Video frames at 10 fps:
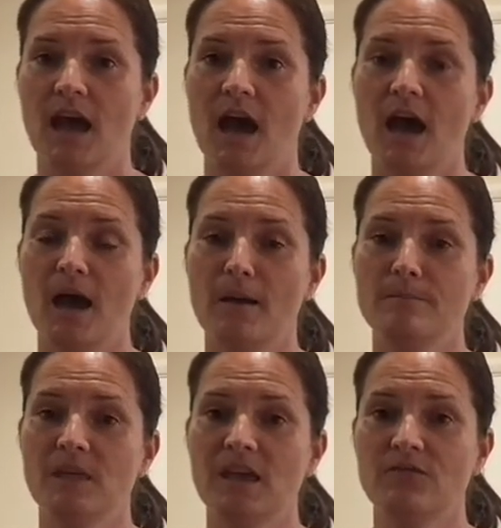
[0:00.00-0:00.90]

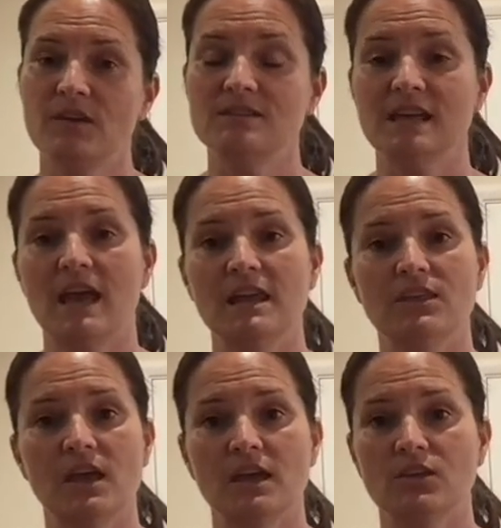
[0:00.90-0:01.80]
If there is
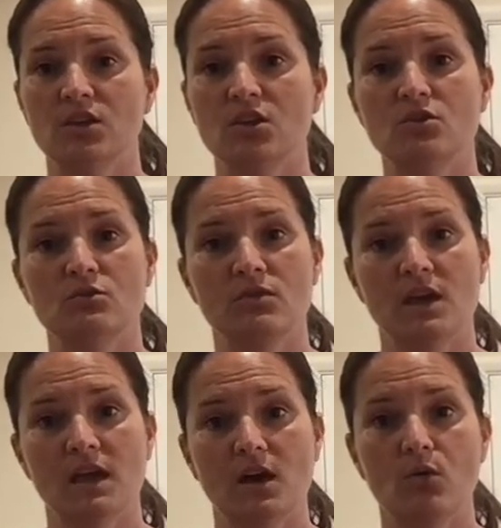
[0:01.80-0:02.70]
anything that you
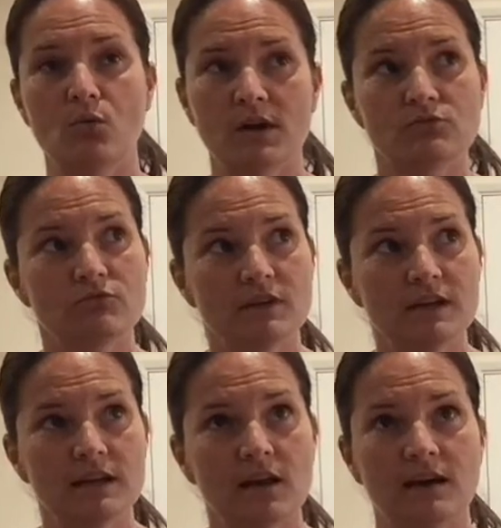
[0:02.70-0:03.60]
think, oh, I'd
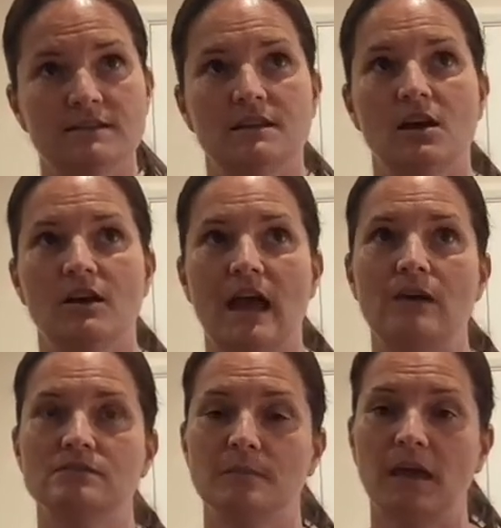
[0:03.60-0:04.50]
really like to learn
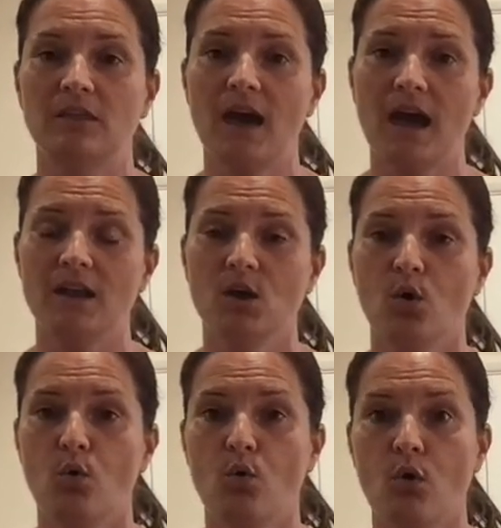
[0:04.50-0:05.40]
how to make that,
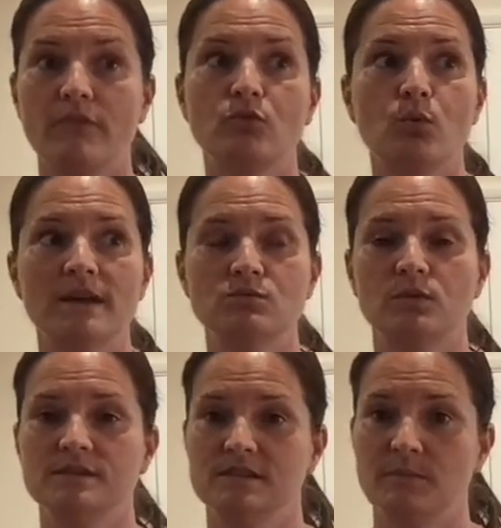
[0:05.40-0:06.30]
or I've always
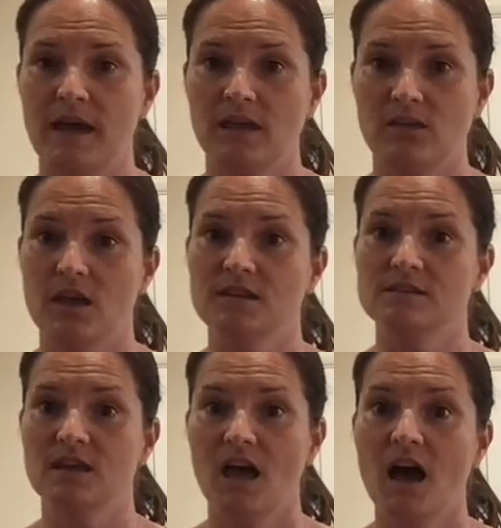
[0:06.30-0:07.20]
wanted to bake
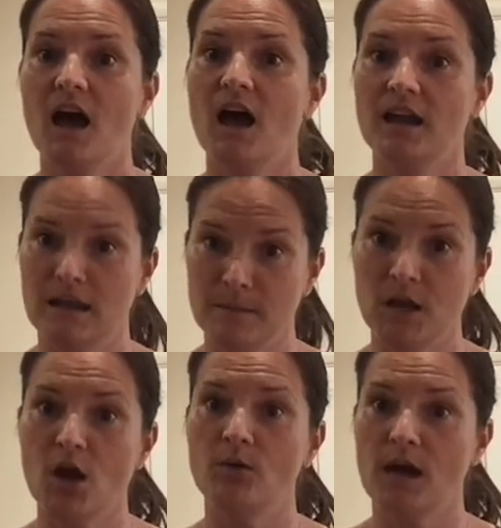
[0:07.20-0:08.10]
this, let me
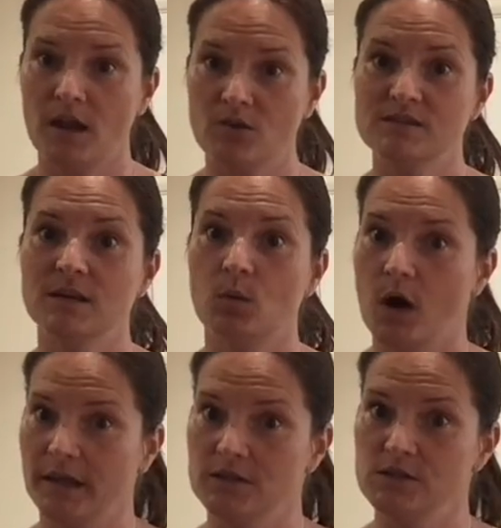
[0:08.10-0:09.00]
know and I'll see what
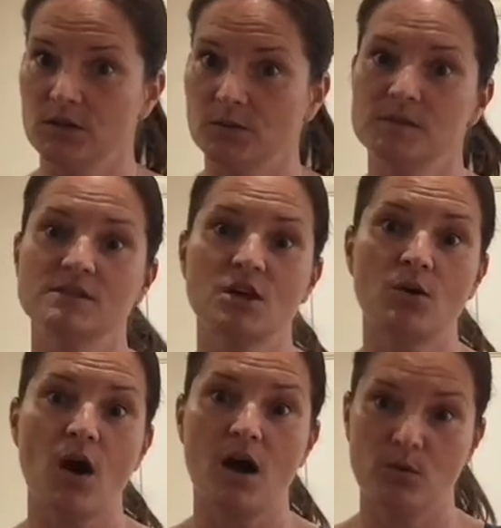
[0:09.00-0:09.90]
I can do.
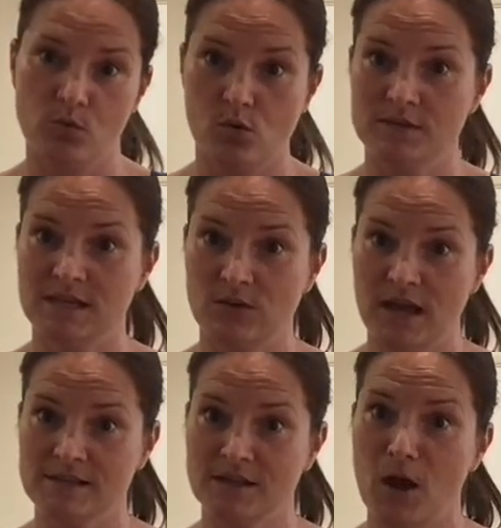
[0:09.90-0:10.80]
So I will see you
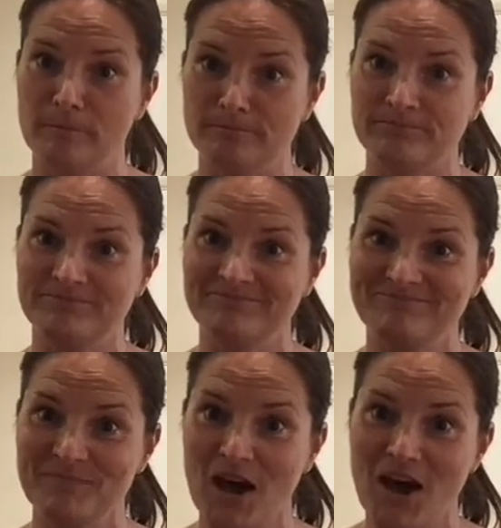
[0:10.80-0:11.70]
next time.
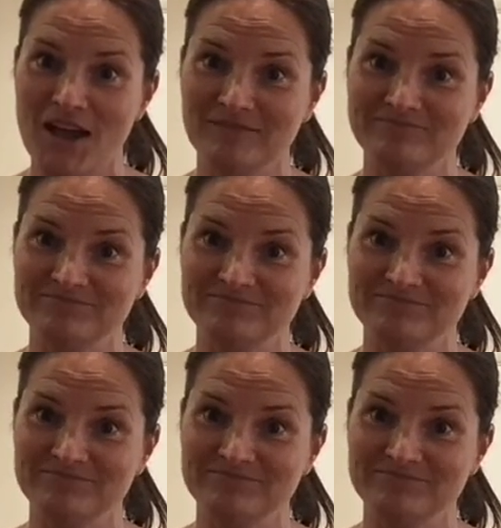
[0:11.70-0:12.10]
Bye.